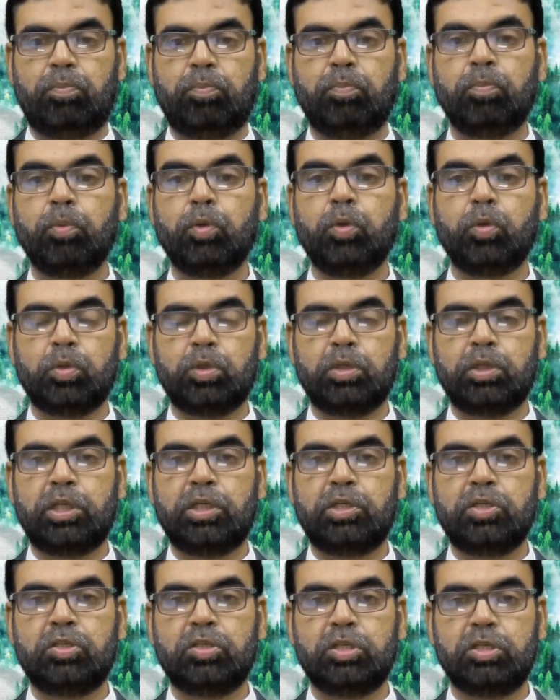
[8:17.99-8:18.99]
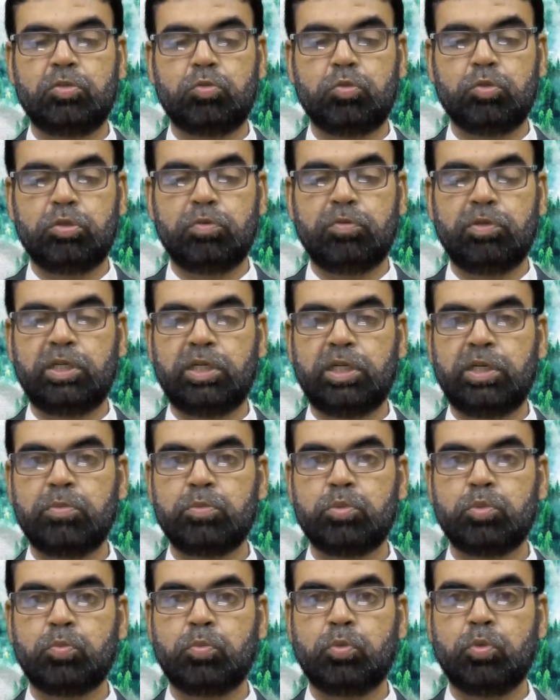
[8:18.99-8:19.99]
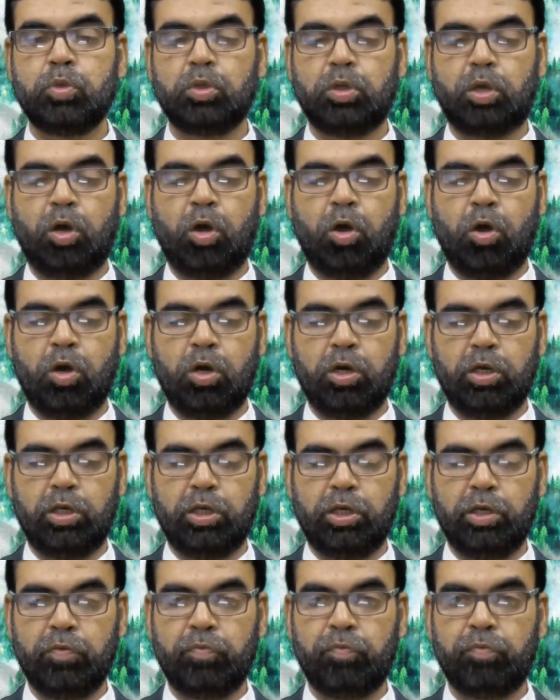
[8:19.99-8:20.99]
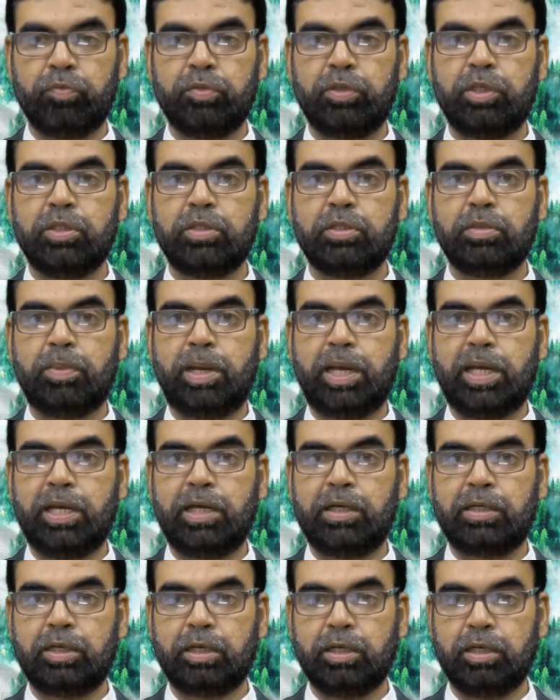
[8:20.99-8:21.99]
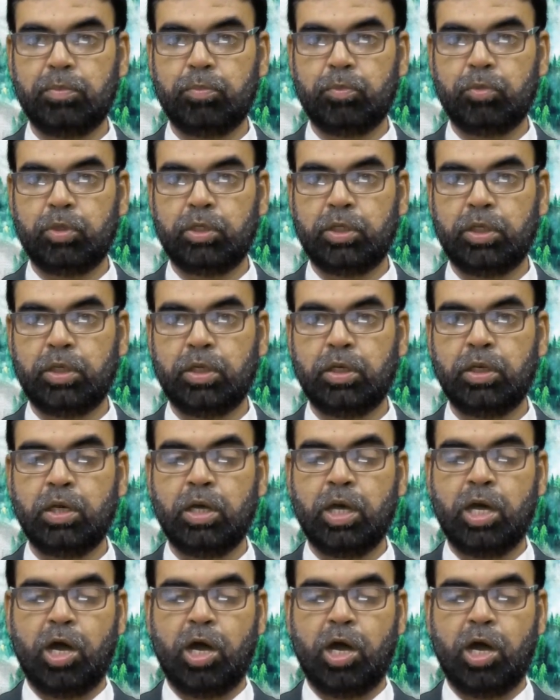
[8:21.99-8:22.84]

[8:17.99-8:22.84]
more, that is 6 to 7 times more, or if there is a bilateral pneumonia,